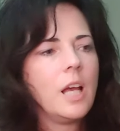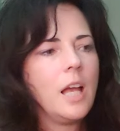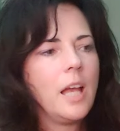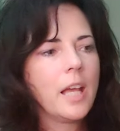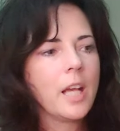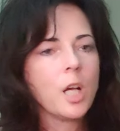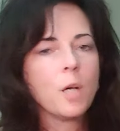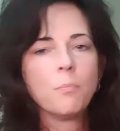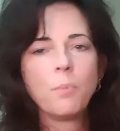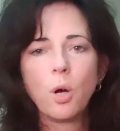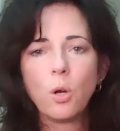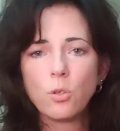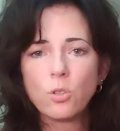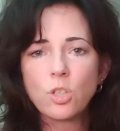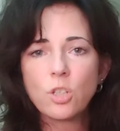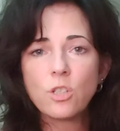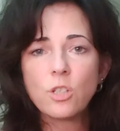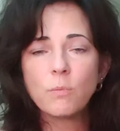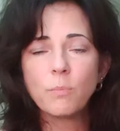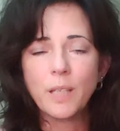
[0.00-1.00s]
And
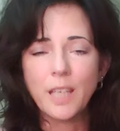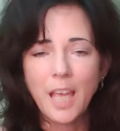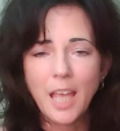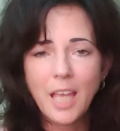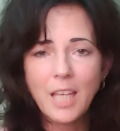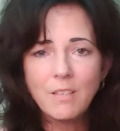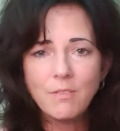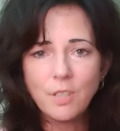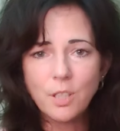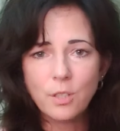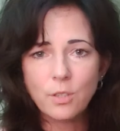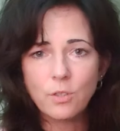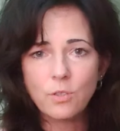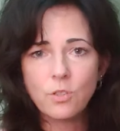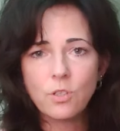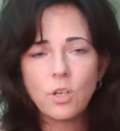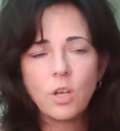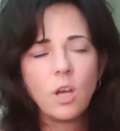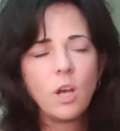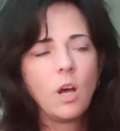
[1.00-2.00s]
compulsions are
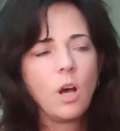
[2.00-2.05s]
behaviors.